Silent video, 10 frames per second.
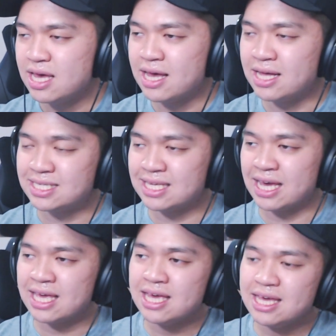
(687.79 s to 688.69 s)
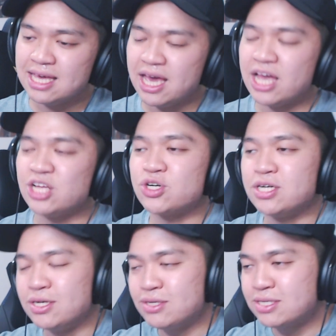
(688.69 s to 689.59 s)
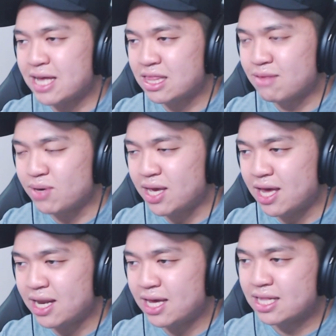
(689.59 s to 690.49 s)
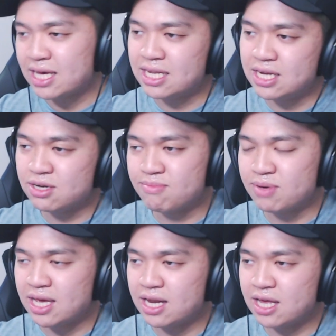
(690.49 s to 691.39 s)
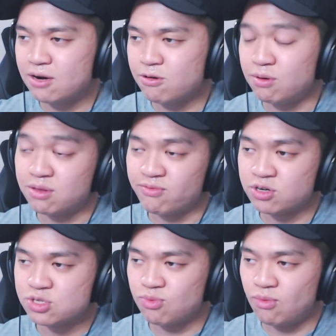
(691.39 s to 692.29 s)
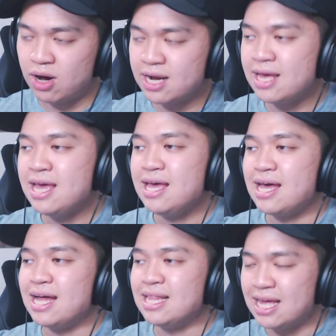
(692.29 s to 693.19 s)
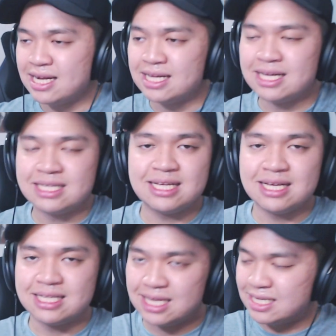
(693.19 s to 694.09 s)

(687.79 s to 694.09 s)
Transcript: It's like introduced at the beginning, like near the beginning or with verse one. And then it